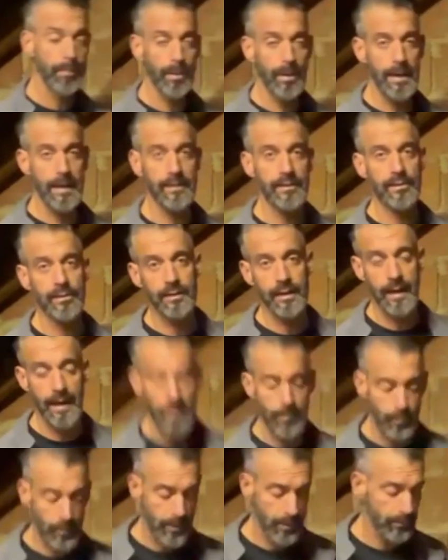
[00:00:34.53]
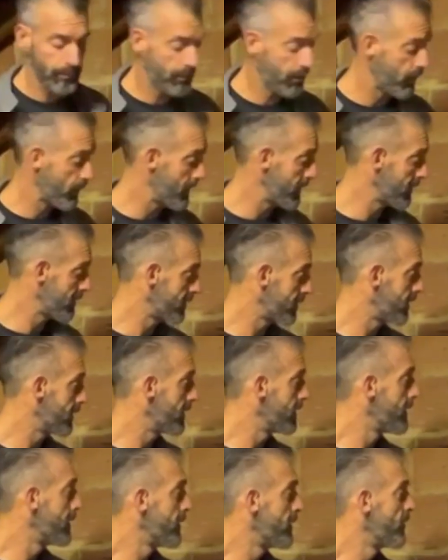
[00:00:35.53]
plus, and what I'll do is,
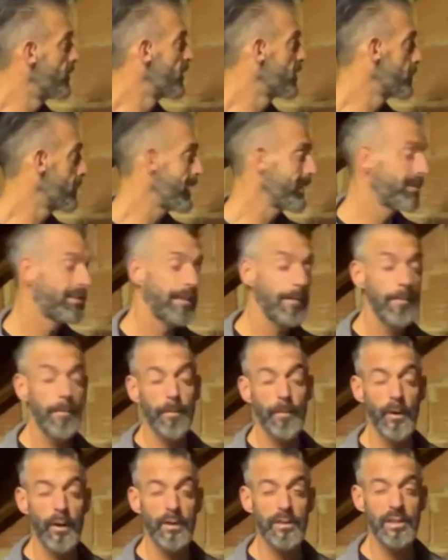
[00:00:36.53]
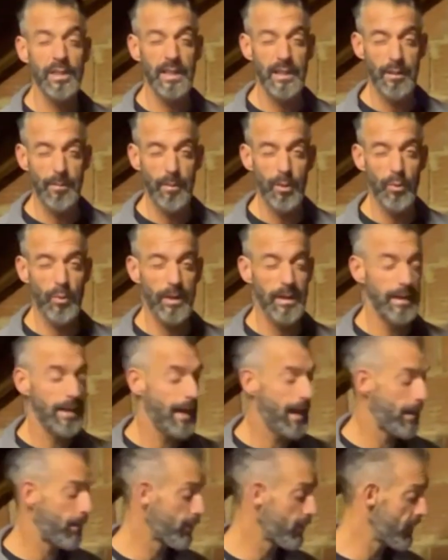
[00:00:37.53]
it's about 7:30 in the morning
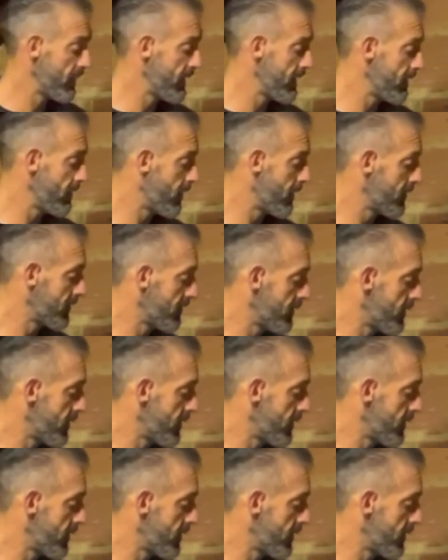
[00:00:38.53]
now, I've got in here nice and